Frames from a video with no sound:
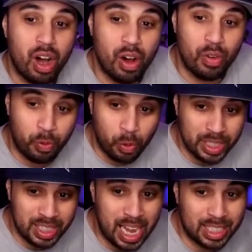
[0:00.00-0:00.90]
of
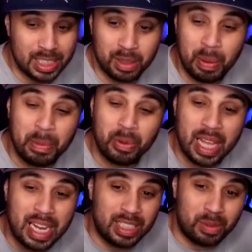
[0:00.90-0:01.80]
voice actors, people
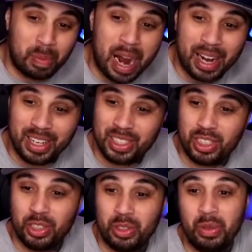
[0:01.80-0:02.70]
that inspired
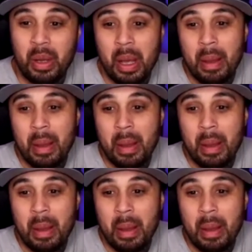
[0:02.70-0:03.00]
you,